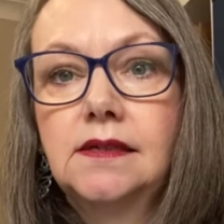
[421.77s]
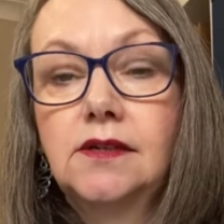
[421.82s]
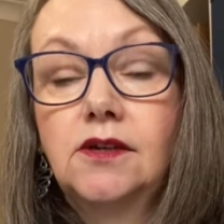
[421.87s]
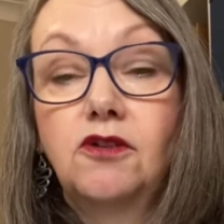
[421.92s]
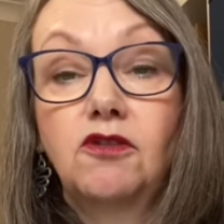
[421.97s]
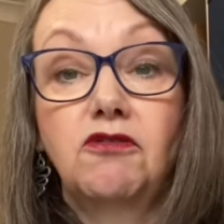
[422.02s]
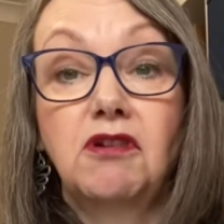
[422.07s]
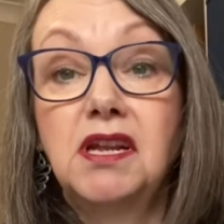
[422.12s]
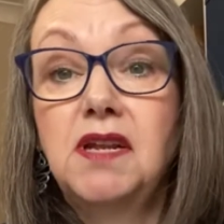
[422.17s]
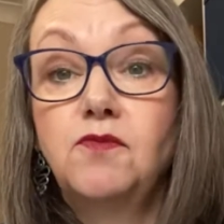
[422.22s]

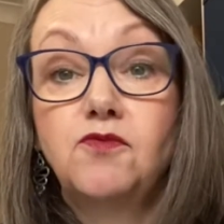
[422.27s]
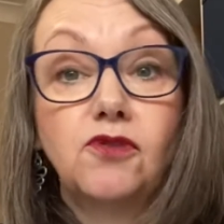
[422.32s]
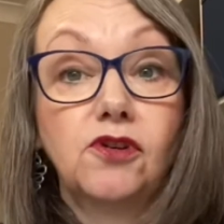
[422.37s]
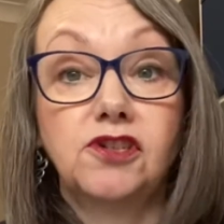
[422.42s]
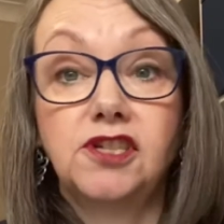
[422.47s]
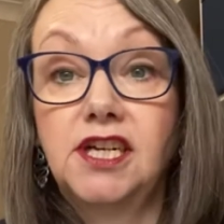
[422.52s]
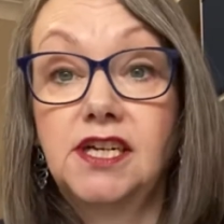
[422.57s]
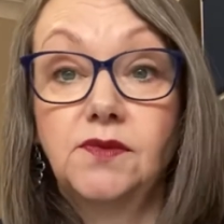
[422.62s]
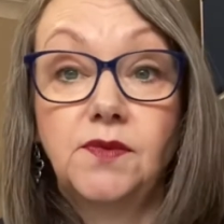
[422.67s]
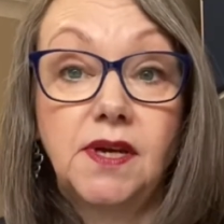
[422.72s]
or any
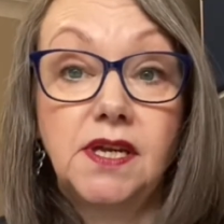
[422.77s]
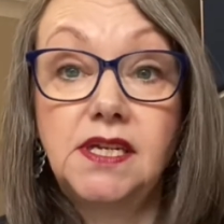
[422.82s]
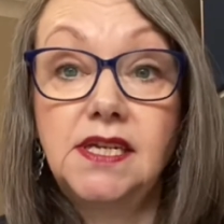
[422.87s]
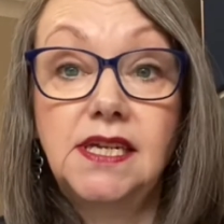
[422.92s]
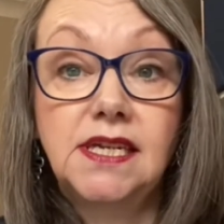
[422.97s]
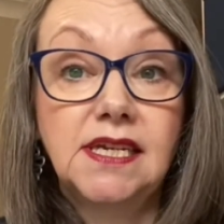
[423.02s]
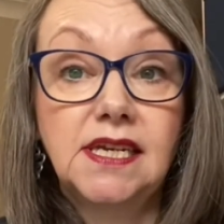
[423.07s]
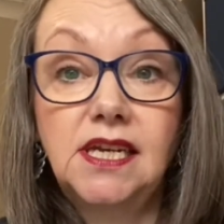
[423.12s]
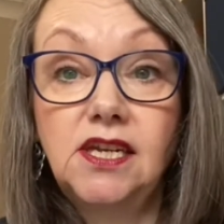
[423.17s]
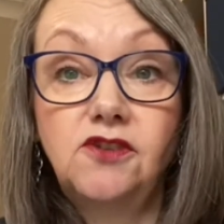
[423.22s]
project where you need
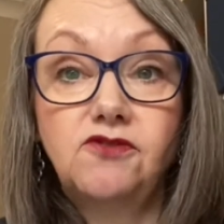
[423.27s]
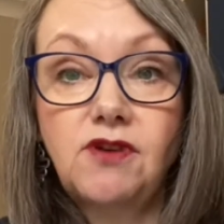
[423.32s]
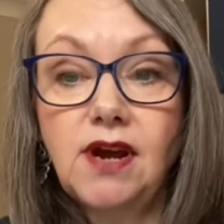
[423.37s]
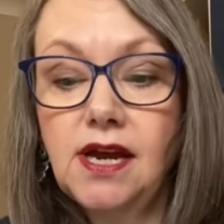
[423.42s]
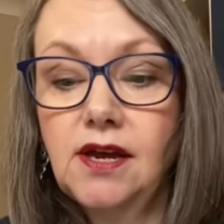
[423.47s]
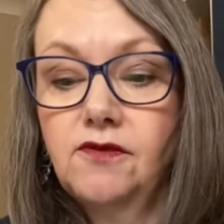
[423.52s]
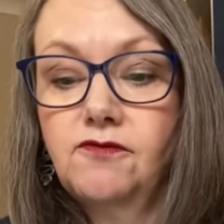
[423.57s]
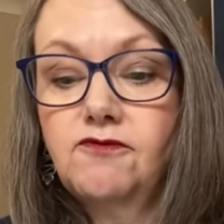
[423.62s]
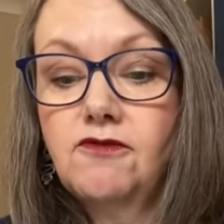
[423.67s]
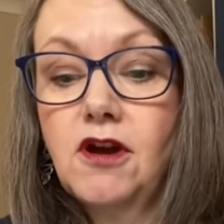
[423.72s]
to keep
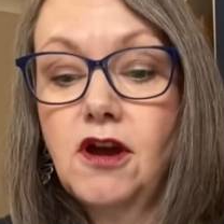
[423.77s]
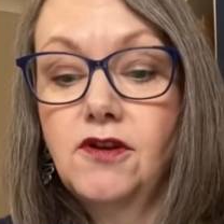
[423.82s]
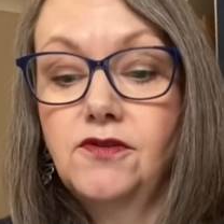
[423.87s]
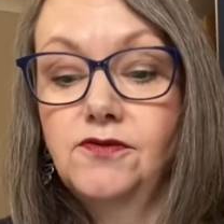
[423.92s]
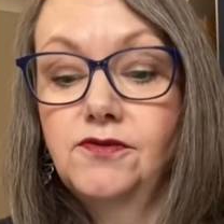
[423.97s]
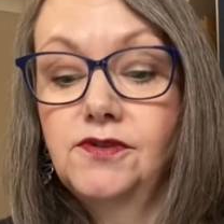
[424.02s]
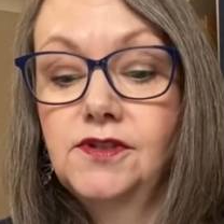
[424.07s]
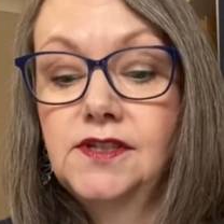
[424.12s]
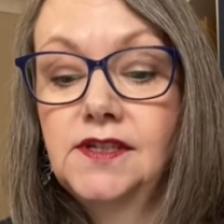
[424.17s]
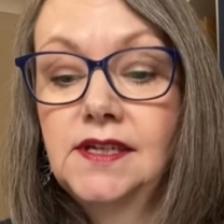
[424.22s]
track of
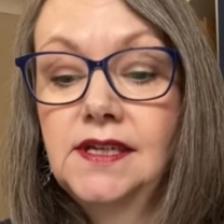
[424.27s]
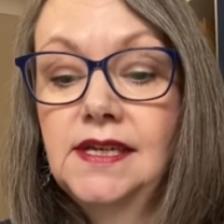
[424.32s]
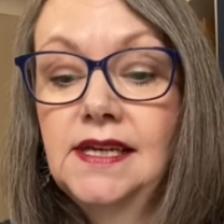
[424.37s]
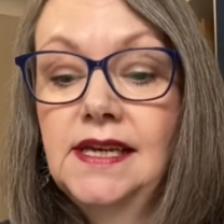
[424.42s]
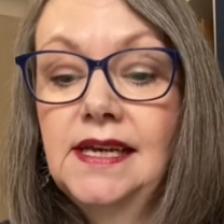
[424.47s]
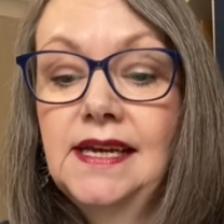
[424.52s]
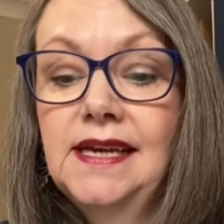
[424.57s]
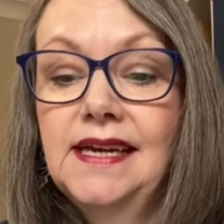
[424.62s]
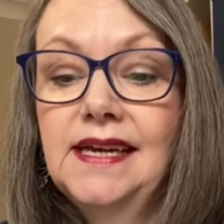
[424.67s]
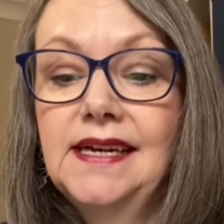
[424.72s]
rows.
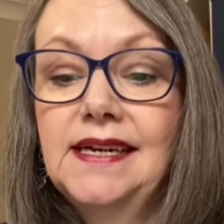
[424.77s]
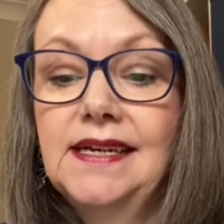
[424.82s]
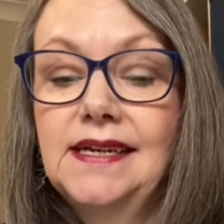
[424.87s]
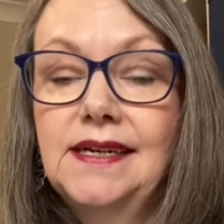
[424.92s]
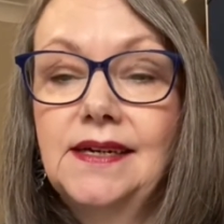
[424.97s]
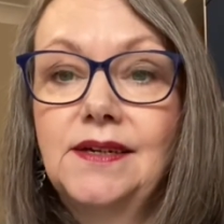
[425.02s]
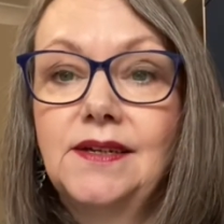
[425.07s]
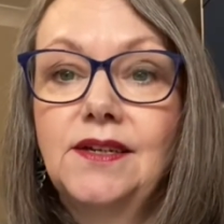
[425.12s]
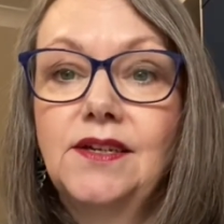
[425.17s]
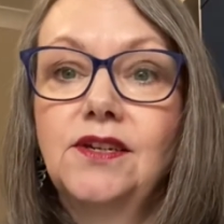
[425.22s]

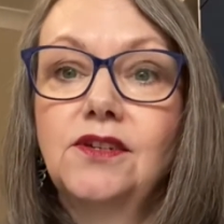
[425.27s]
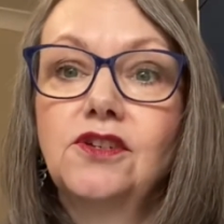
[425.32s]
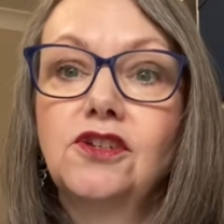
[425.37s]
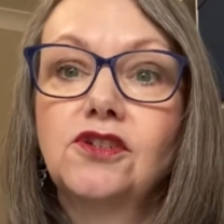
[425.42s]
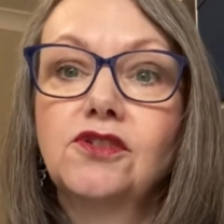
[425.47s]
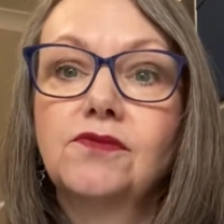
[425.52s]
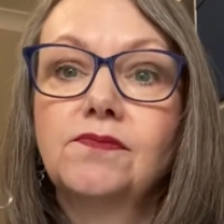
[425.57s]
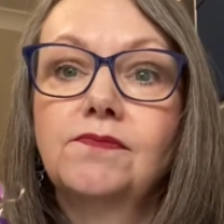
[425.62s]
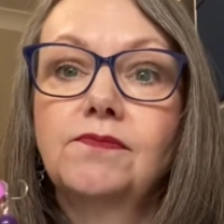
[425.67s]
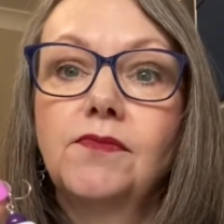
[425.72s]
You can
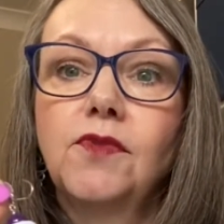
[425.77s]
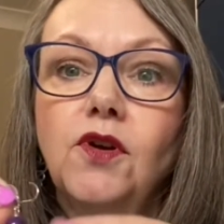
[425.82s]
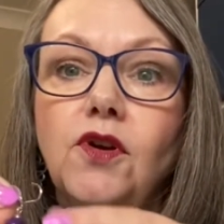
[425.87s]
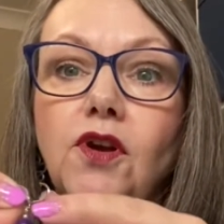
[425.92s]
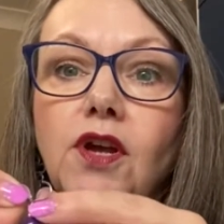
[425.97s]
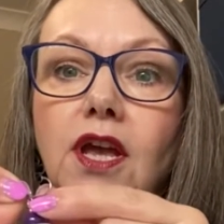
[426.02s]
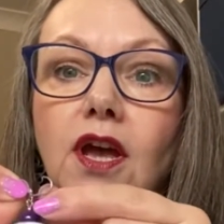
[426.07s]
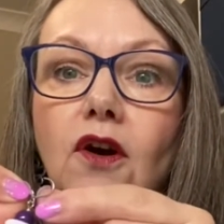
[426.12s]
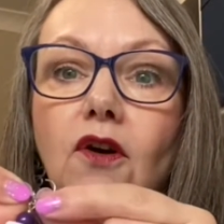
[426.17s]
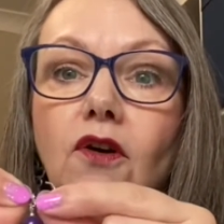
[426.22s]
just
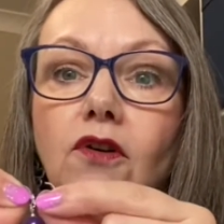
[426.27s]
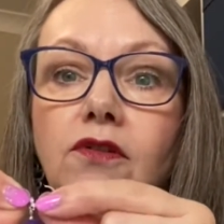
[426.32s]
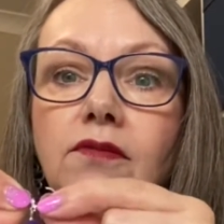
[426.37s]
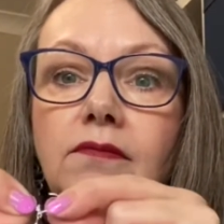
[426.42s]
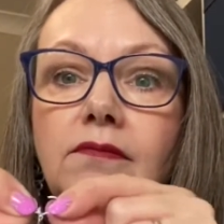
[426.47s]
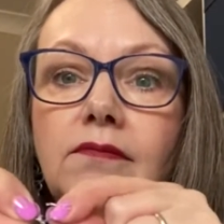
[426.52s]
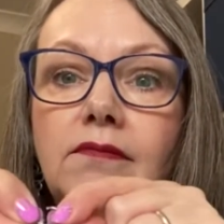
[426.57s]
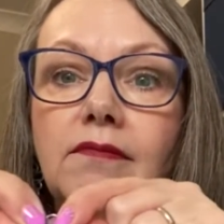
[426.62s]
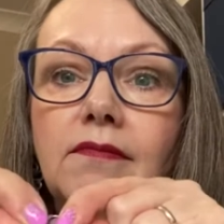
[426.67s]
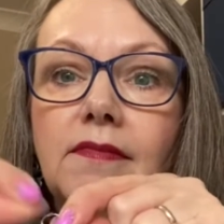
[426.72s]
hook it on,
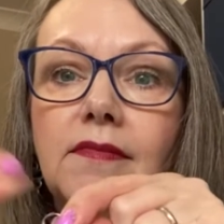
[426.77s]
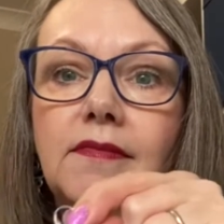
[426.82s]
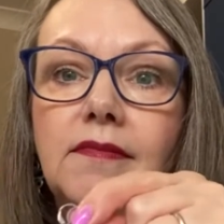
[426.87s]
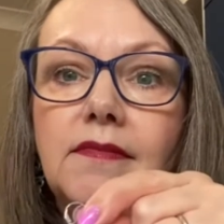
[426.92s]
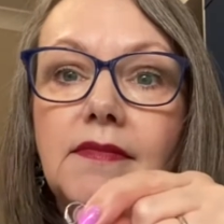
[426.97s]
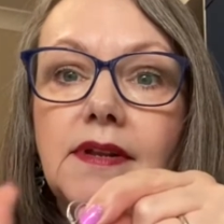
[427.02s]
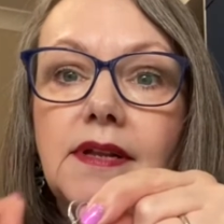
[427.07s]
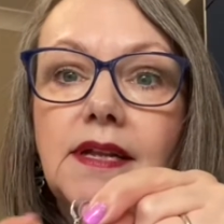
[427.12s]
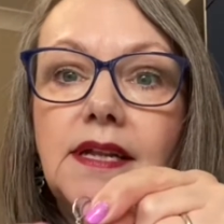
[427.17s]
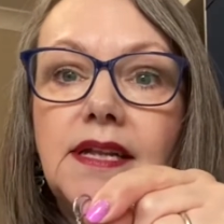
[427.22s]

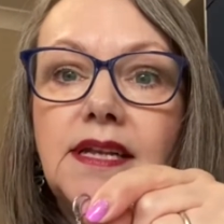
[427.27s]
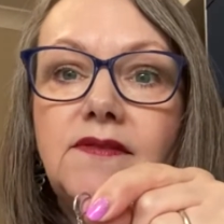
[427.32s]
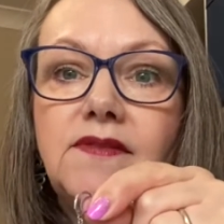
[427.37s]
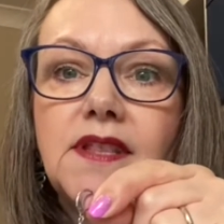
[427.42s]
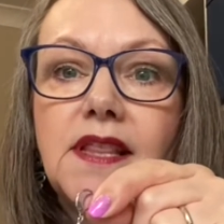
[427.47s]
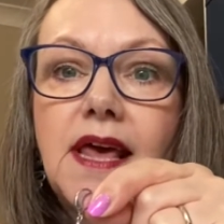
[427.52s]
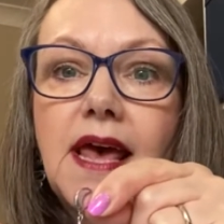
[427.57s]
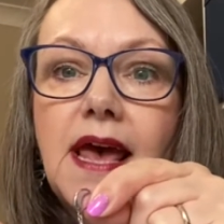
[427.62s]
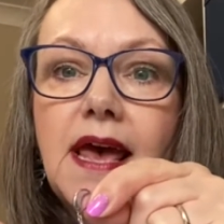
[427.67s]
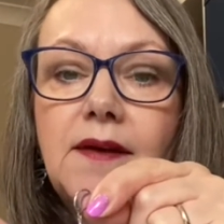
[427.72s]
leave it
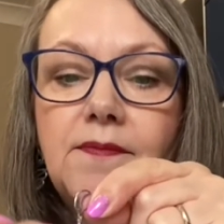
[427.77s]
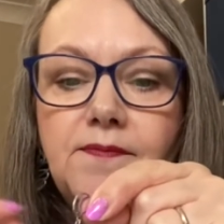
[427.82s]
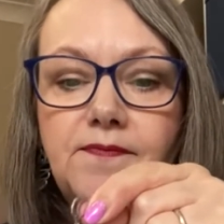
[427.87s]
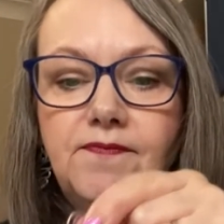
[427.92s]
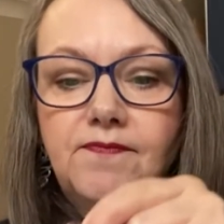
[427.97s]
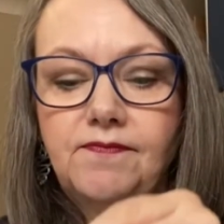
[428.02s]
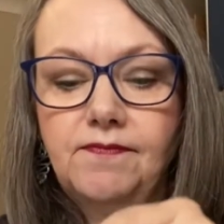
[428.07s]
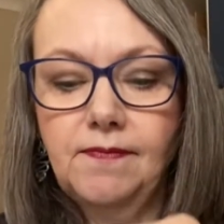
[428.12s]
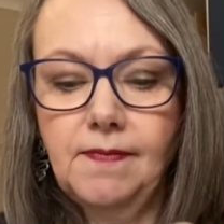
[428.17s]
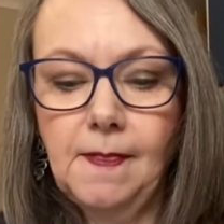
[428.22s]
there,
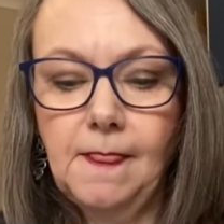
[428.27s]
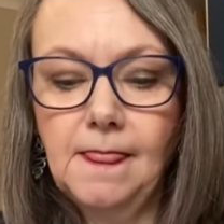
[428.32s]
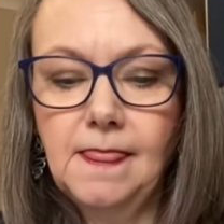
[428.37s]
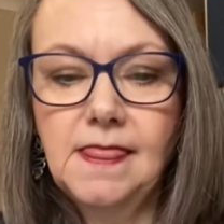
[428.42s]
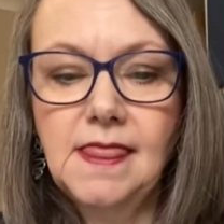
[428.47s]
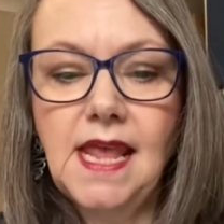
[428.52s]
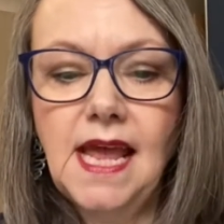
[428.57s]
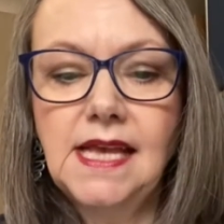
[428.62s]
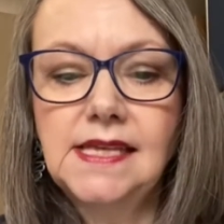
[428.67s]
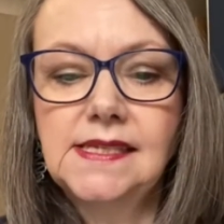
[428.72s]

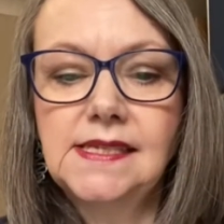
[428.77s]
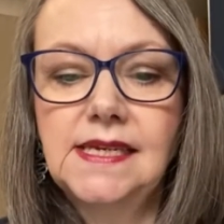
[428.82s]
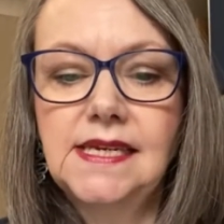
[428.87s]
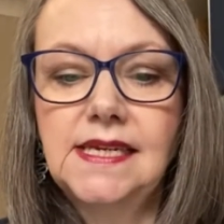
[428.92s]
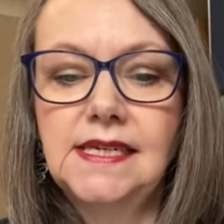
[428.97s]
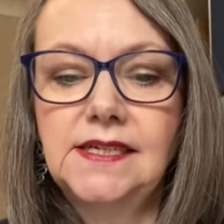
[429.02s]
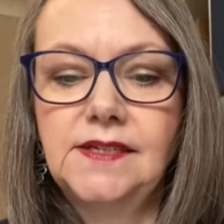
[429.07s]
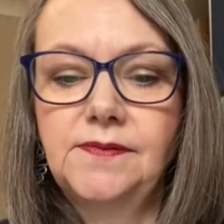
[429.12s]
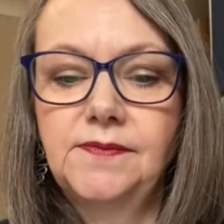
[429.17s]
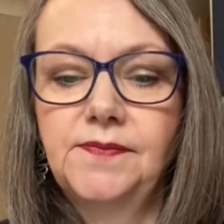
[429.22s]
and that's
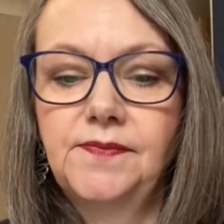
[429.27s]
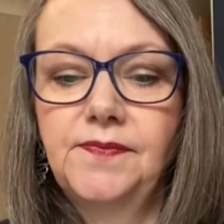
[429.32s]
it.